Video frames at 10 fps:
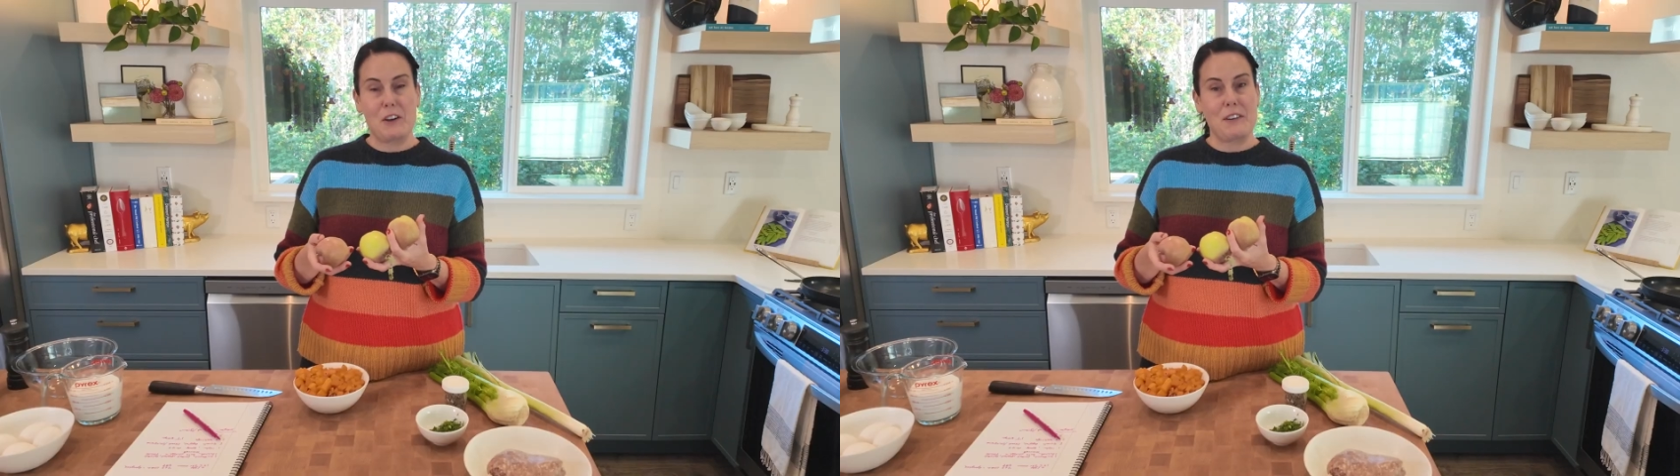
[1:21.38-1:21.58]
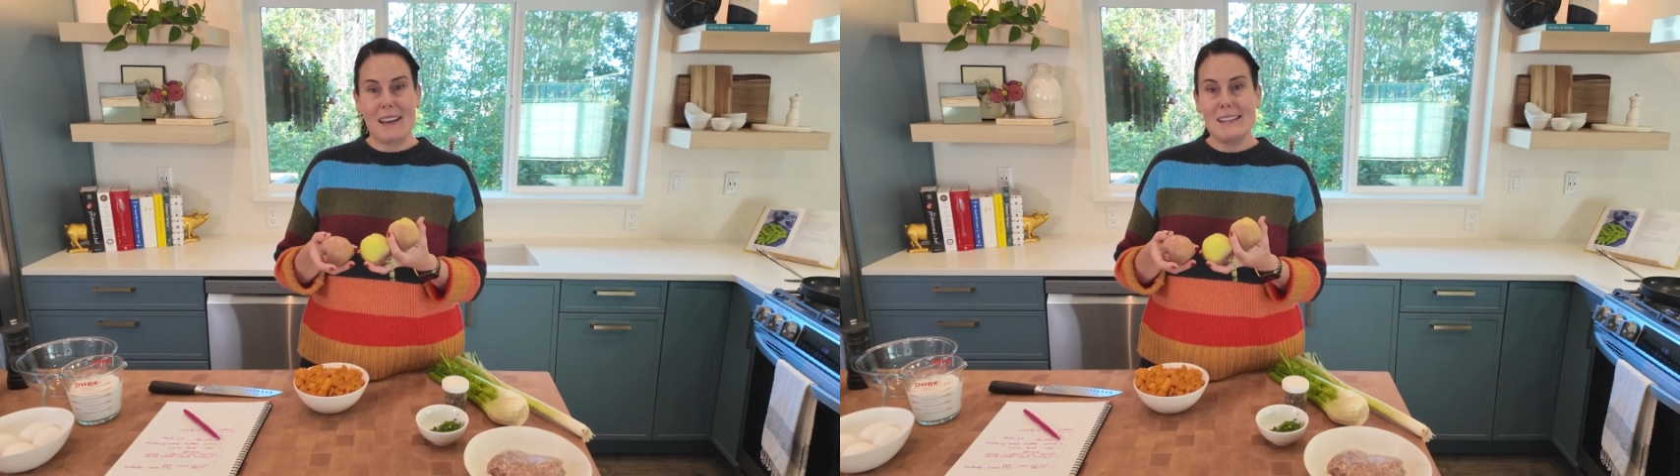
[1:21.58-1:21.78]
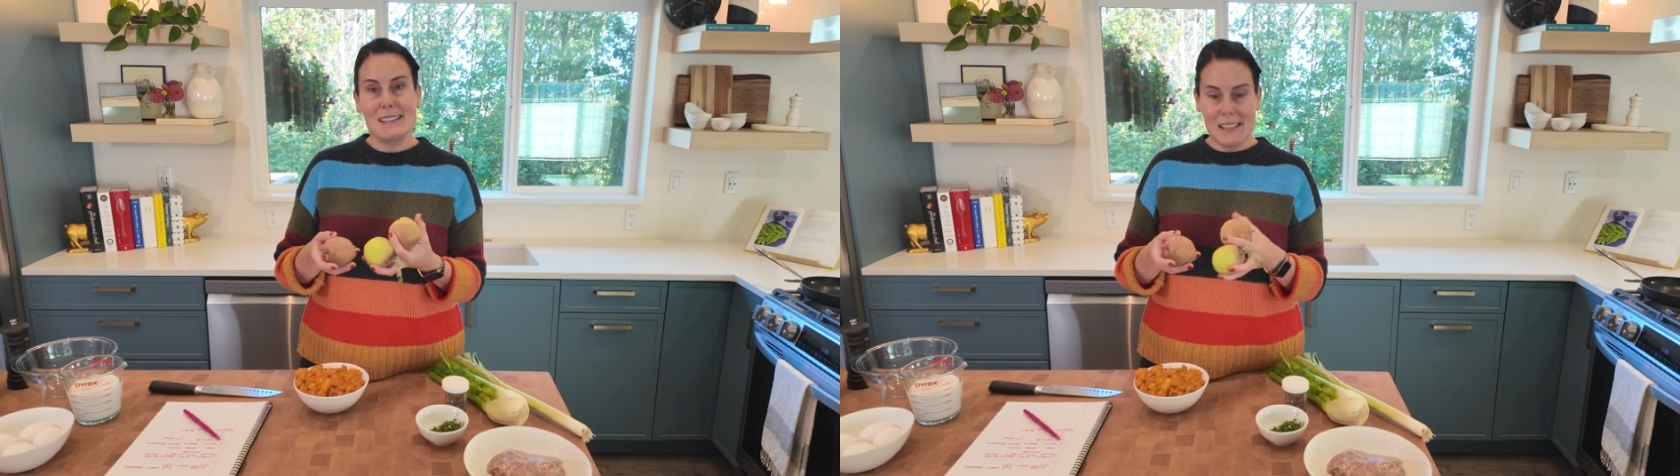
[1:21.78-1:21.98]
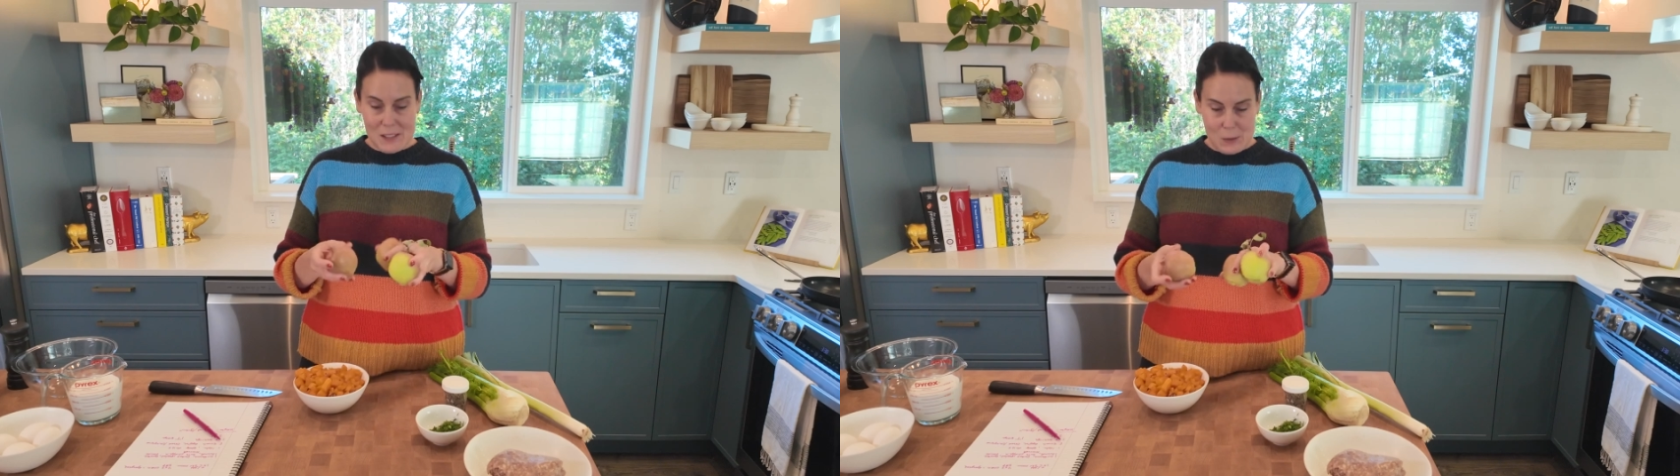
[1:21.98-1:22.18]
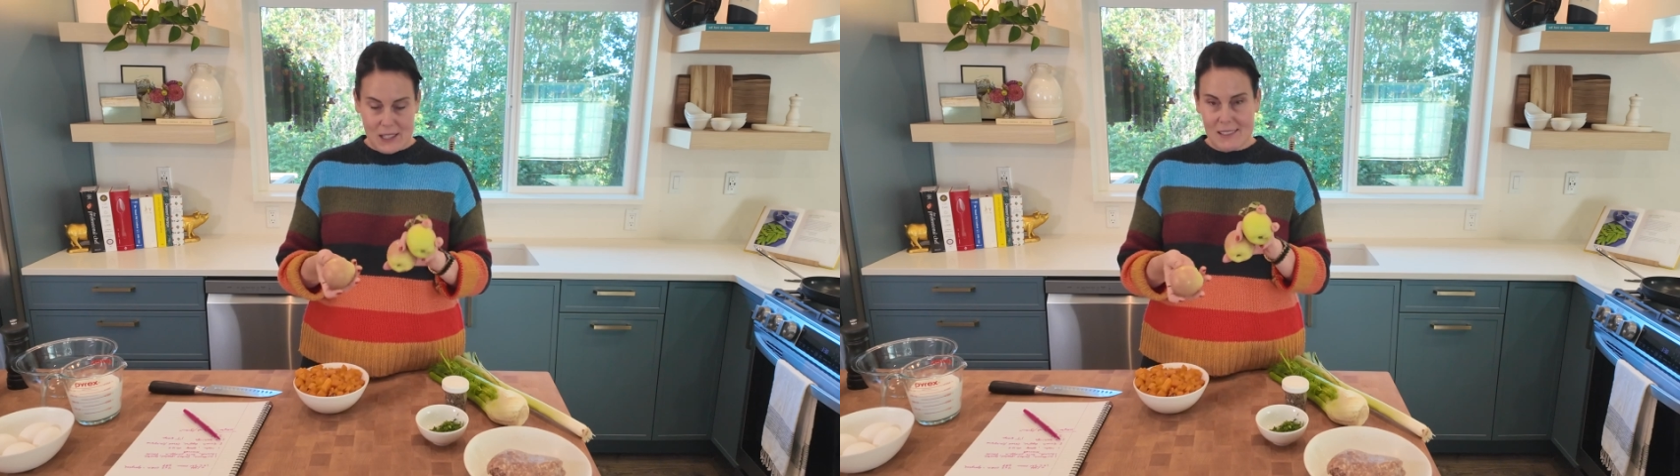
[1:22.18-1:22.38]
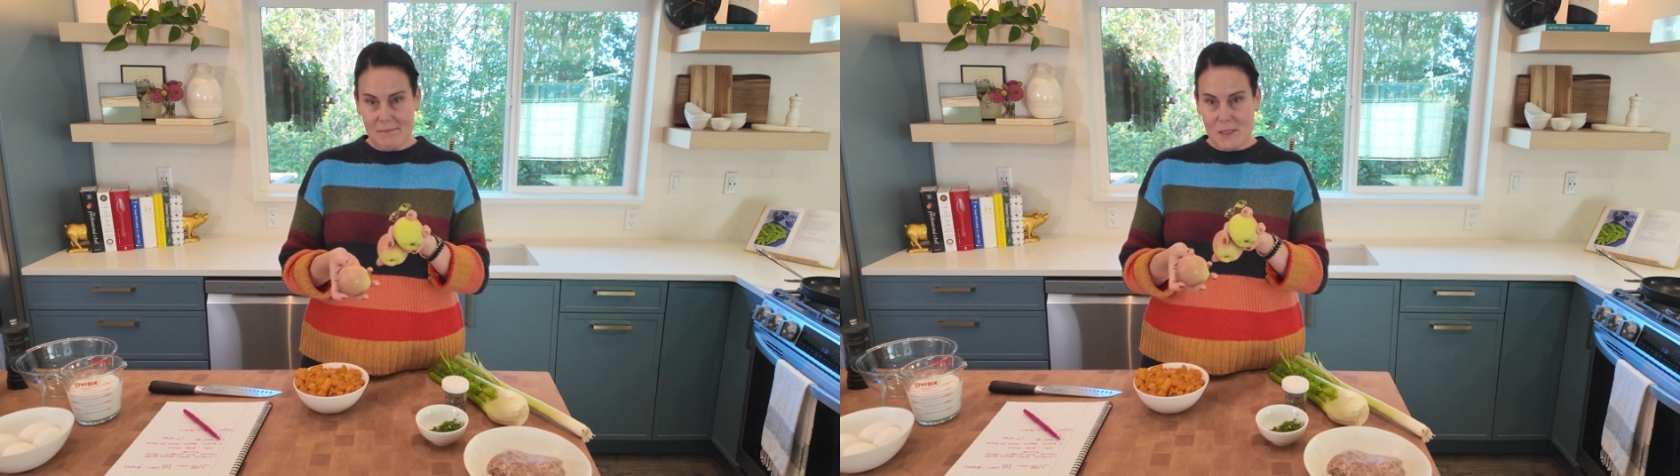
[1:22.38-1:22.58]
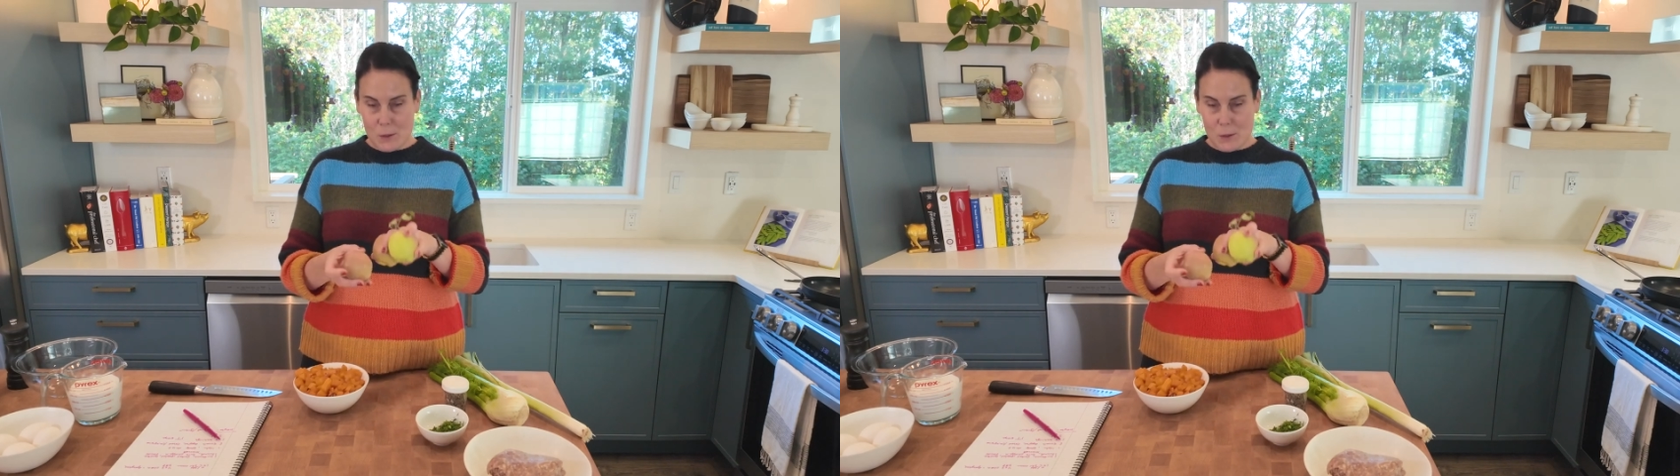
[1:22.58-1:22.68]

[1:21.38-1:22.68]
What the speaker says: they're nice and sweet,